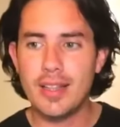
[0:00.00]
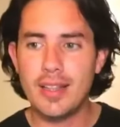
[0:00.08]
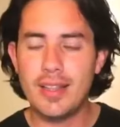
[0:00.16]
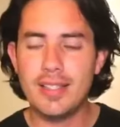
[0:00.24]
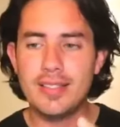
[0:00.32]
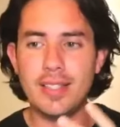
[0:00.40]

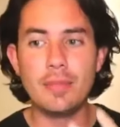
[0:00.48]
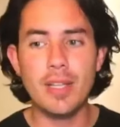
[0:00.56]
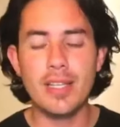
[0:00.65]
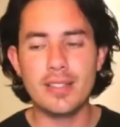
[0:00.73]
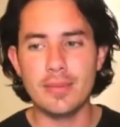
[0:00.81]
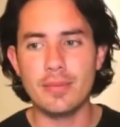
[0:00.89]
this
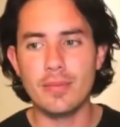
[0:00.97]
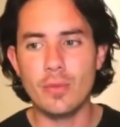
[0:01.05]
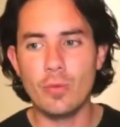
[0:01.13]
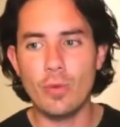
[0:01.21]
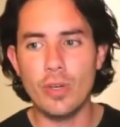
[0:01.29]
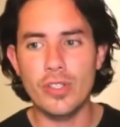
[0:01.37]
symbolism
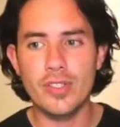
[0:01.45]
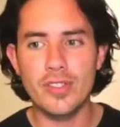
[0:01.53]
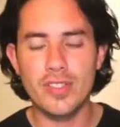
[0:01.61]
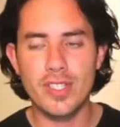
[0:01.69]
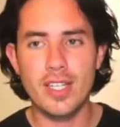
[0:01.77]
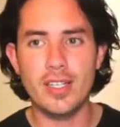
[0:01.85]
was
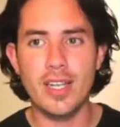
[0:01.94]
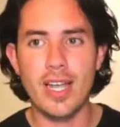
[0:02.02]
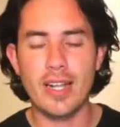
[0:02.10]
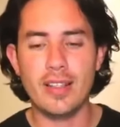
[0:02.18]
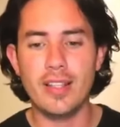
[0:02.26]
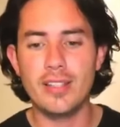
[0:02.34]
seen
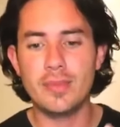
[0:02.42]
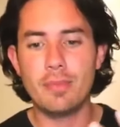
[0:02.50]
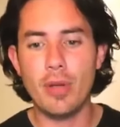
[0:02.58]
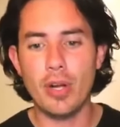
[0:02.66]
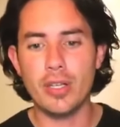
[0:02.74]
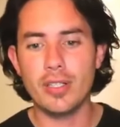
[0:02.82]
like this
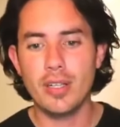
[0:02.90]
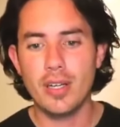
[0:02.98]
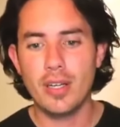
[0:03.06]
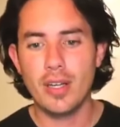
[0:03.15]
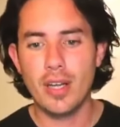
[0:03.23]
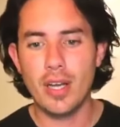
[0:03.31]
bird
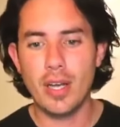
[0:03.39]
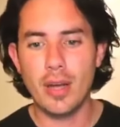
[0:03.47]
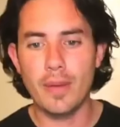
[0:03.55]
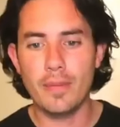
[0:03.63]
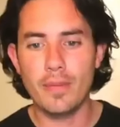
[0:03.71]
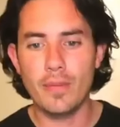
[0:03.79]

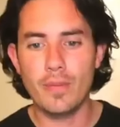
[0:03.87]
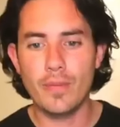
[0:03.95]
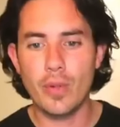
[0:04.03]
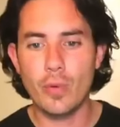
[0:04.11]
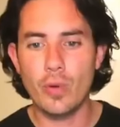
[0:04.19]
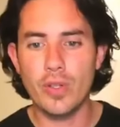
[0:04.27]
um,
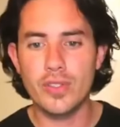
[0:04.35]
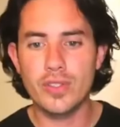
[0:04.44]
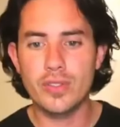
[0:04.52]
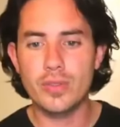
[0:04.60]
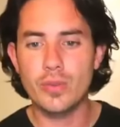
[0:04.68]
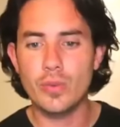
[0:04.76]

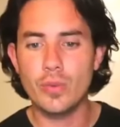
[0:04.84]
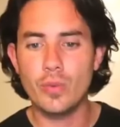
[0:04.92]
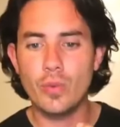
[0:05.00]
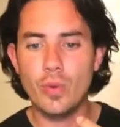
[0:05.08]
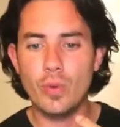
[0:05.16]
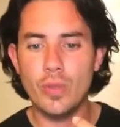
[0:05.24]
was
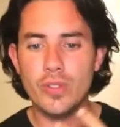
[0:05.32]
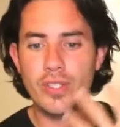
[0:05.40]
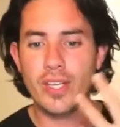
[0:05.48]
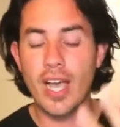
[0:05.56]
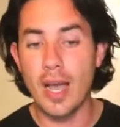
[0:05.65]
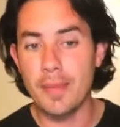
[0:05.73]
was
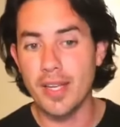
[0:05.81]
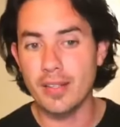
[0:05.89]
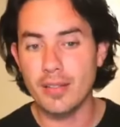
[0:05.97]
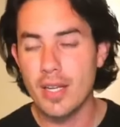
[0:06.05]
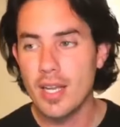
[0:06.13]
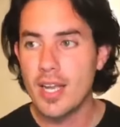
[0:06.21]

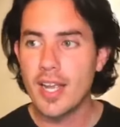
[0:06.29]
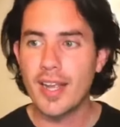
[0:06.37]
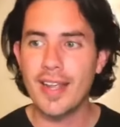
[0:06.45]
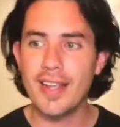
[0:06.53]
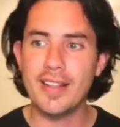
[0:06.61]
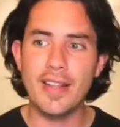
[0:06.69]
coming
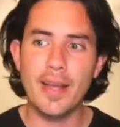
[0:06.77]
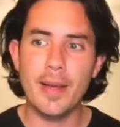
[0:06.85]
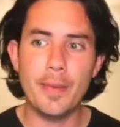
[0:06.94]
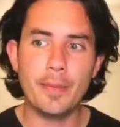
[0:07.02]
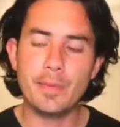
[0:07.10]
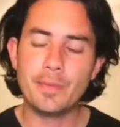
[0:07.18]
in
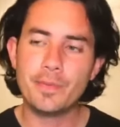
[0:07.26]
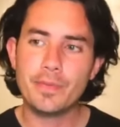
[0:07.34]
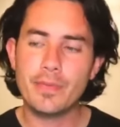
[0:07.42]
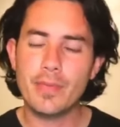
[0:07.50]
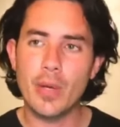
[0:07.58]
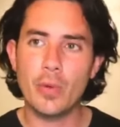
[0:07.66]
the
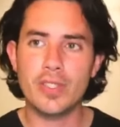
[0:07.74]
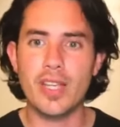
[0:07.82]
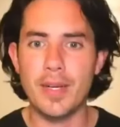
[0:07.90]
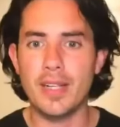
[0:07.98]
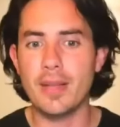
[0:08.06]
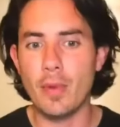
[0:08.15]
was
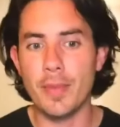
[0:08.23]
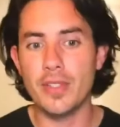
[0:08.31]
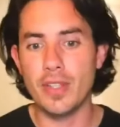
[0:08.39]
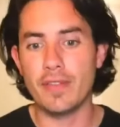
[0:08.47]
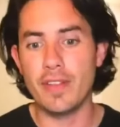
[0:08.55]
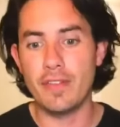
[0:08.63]
coming in the
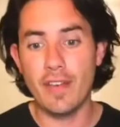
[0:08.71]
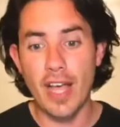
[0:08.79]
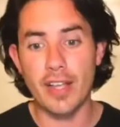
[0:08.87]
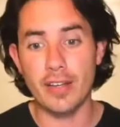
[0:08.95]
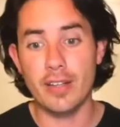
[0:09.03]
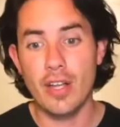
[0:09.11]
moments of the
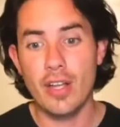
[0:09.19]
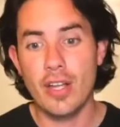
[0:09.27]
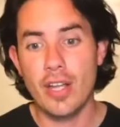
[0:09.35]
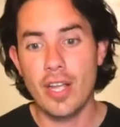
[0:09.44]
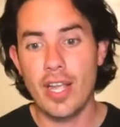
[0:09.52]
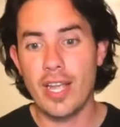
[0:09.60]
fire,
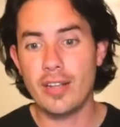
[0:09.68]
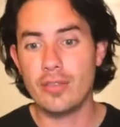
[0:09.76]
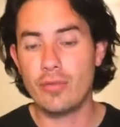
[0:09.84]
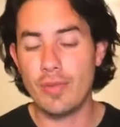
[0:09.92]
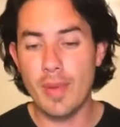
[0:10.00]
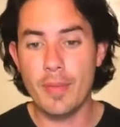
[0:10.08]

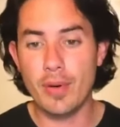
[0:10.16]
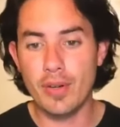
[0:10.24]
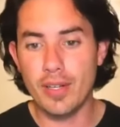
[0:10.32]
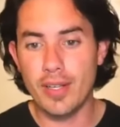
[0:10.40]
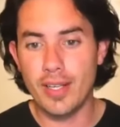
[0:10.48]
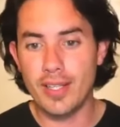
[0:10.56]
and
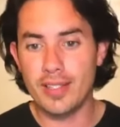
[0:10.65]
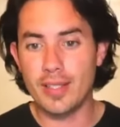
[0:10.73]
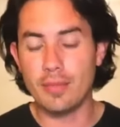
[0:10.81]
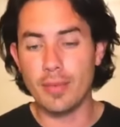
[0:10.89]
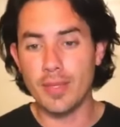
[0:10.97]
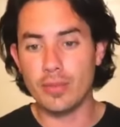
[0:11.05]
remember is
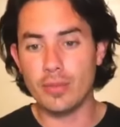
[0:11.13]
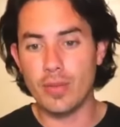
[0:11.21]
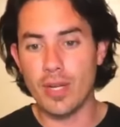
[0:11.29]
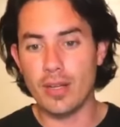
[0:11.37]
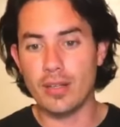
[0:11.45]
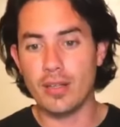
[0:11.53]
the moment
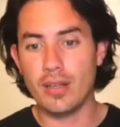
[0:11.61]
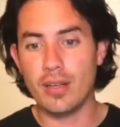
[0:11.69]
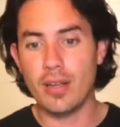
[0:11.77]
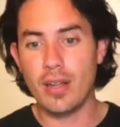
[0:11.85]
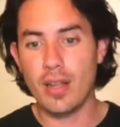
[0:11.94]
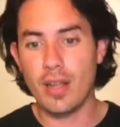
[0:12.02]
when
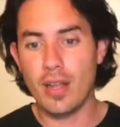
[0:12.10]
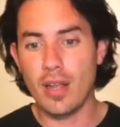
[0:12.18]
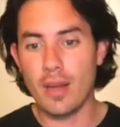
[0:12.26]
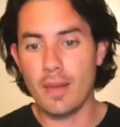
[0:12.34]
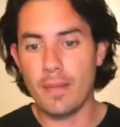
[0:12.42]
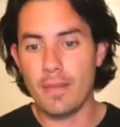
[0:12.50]

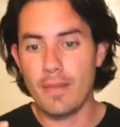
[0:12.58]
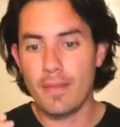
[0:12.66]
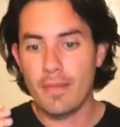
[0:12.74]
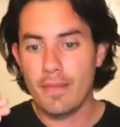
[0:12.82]
um,